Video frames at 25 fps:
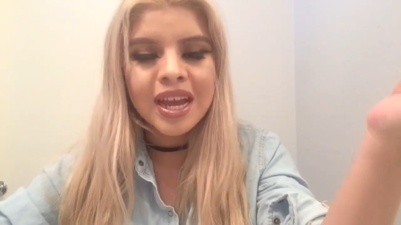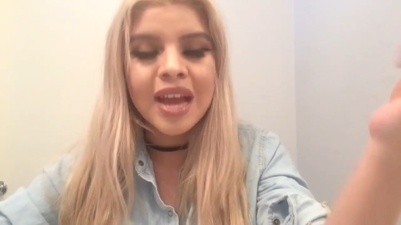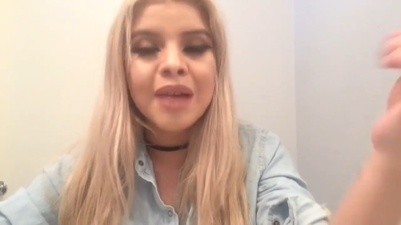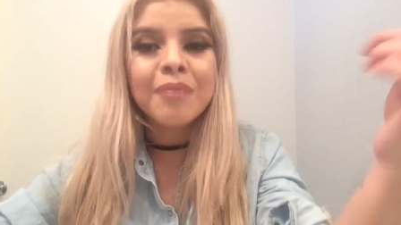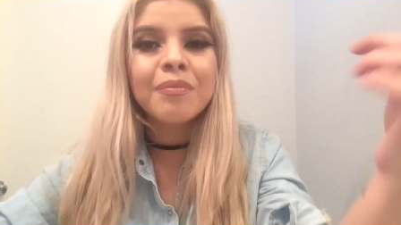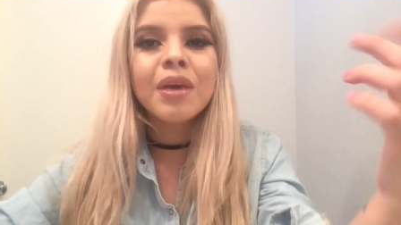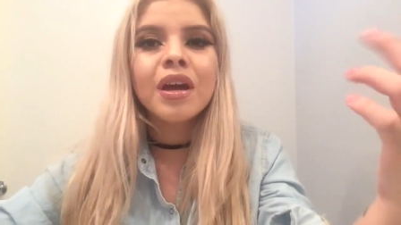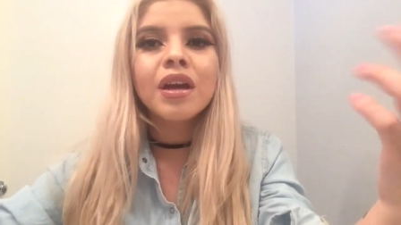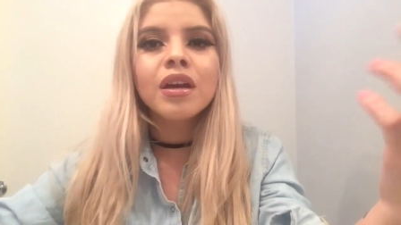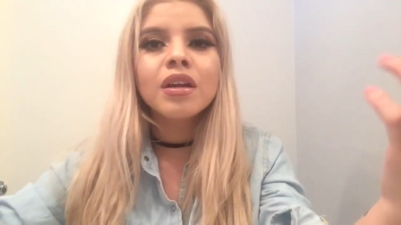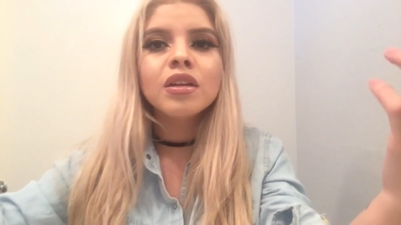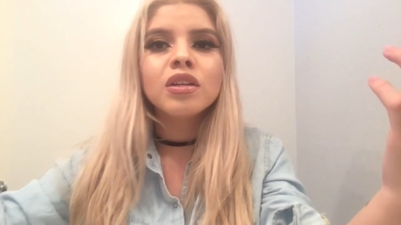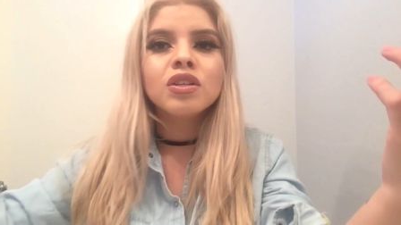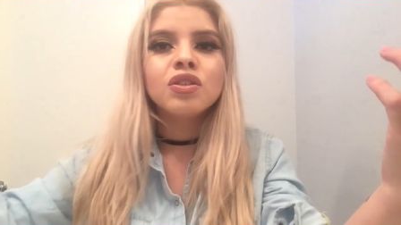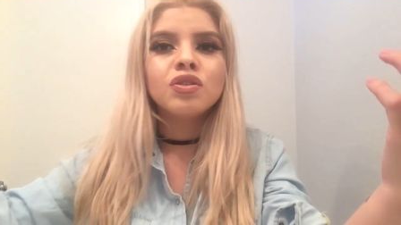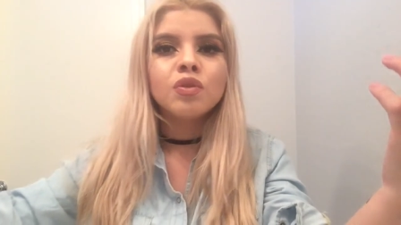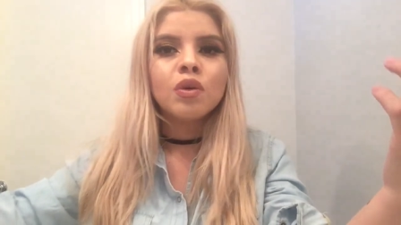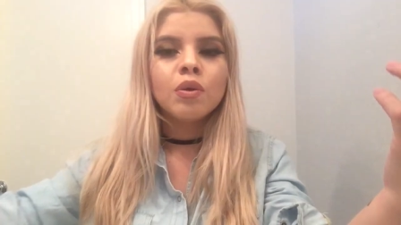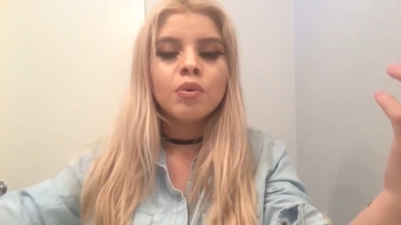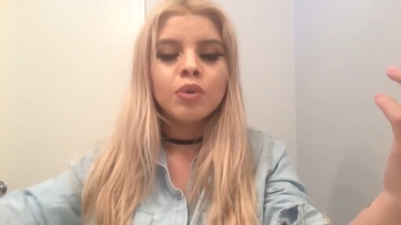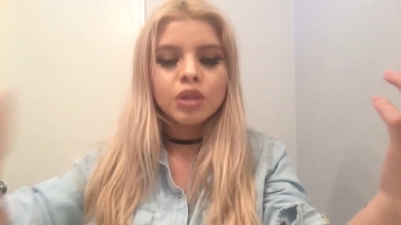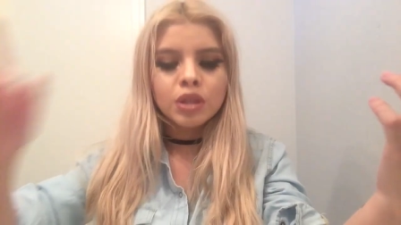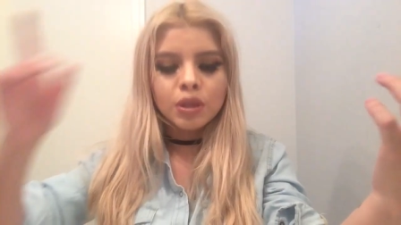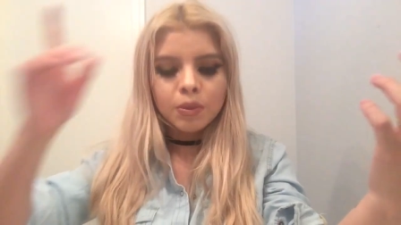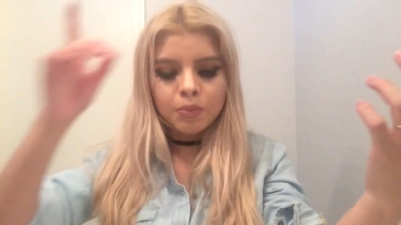I'm not going to do
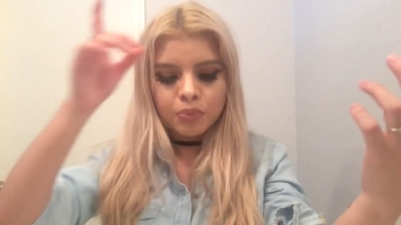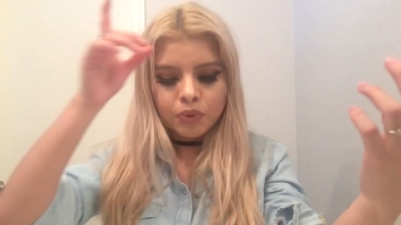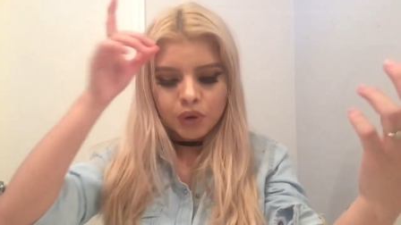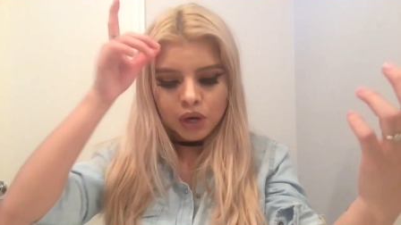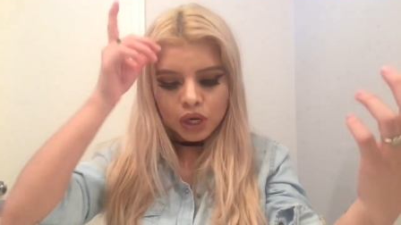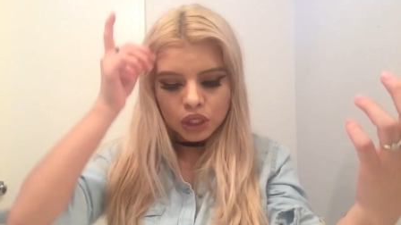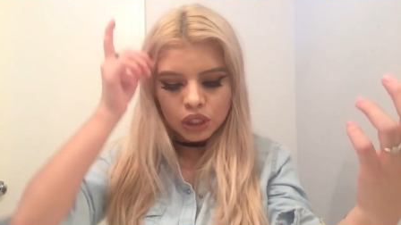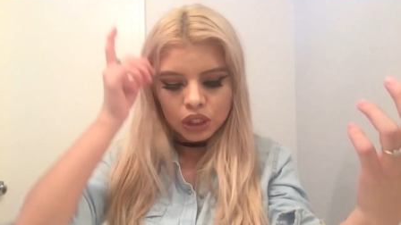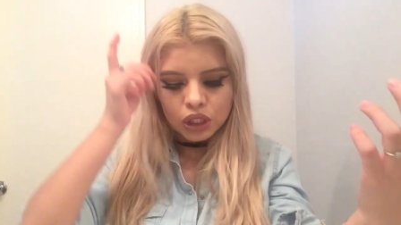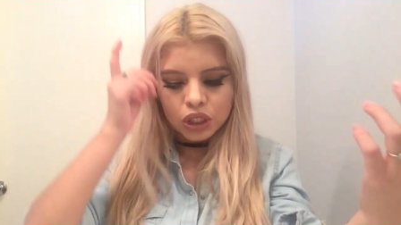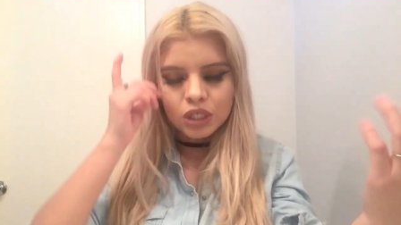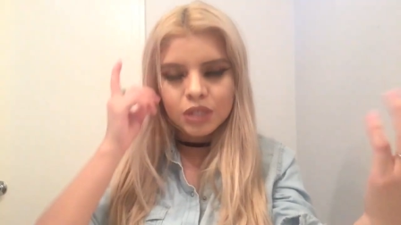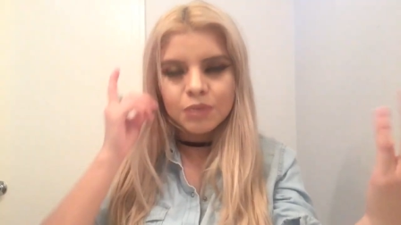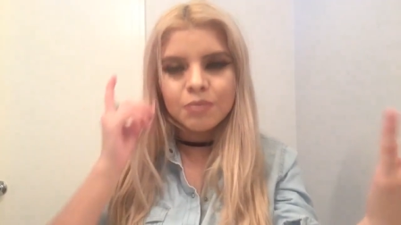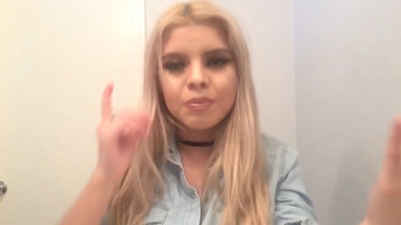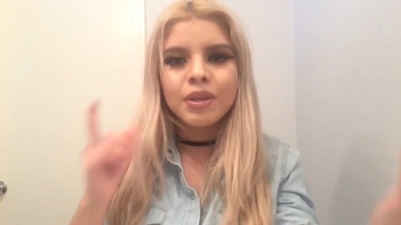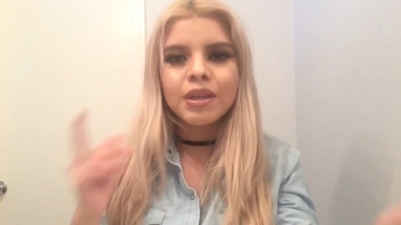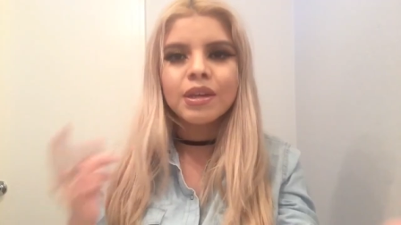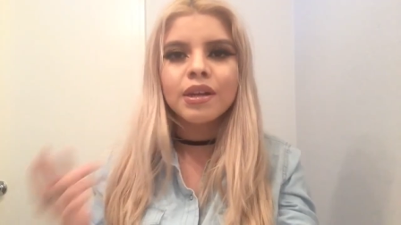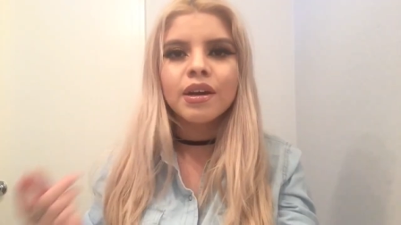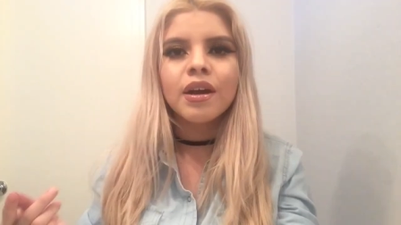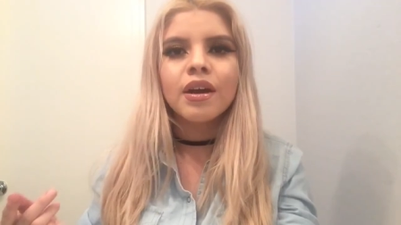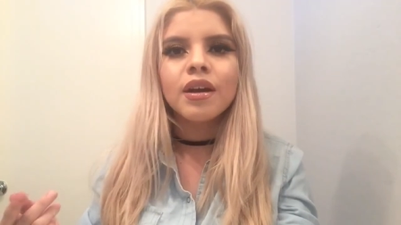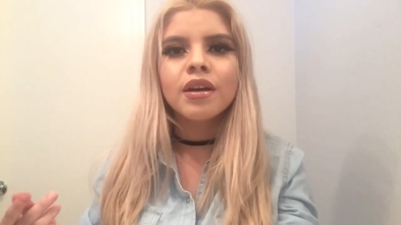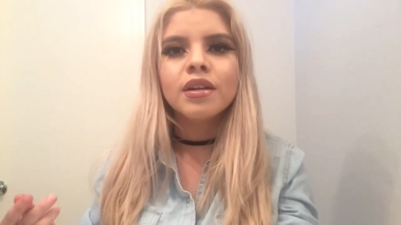it with a brush just
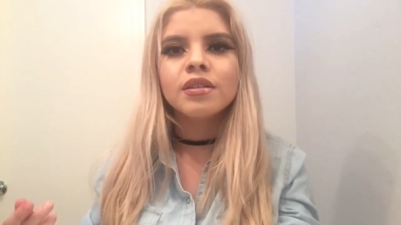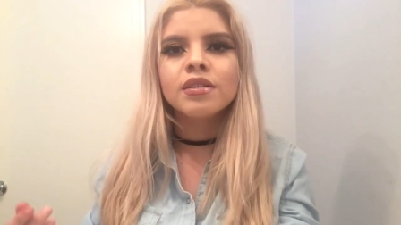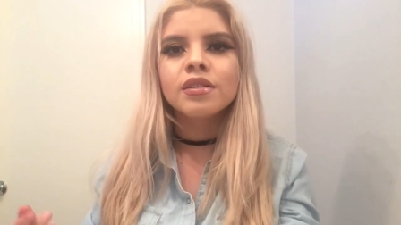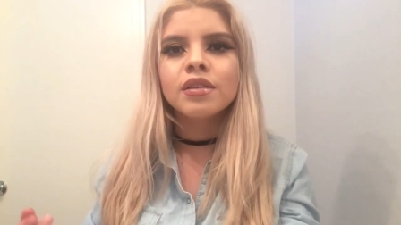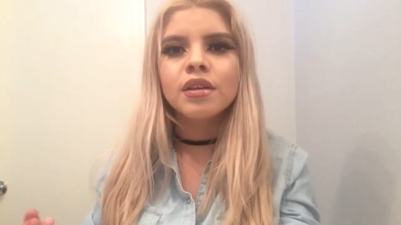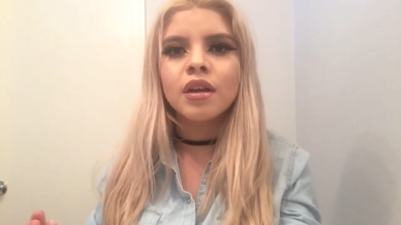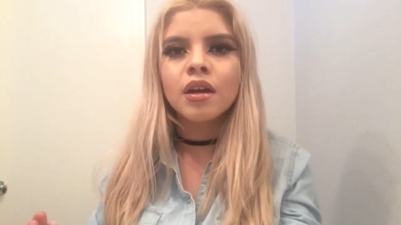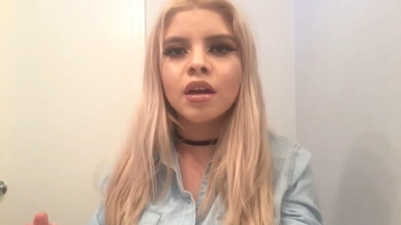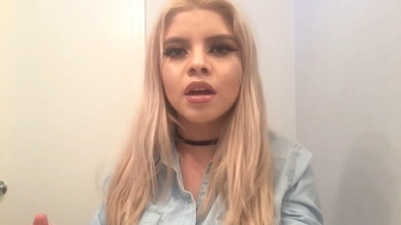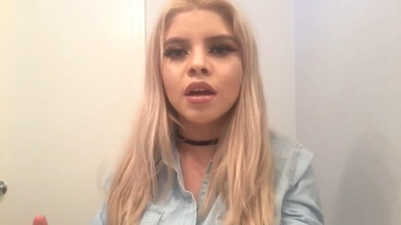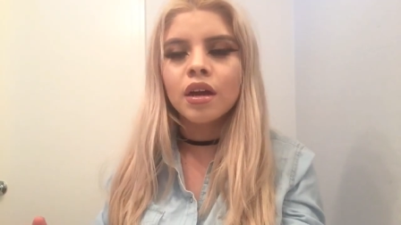because